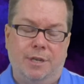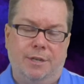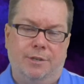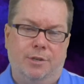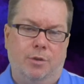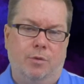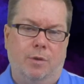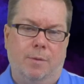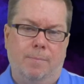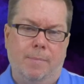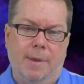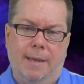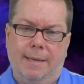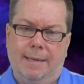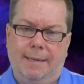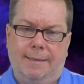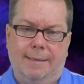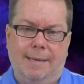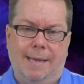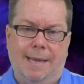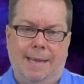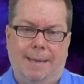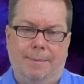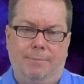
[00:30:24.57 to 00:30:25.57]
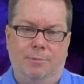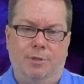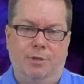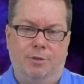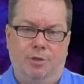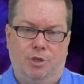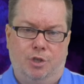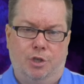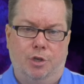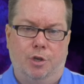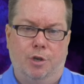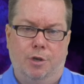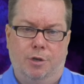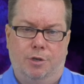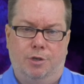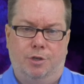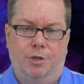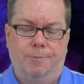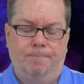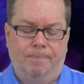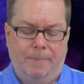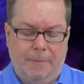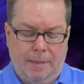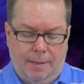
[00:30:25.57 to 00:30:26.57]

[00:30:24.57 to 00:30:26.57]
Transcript: into it many times in church.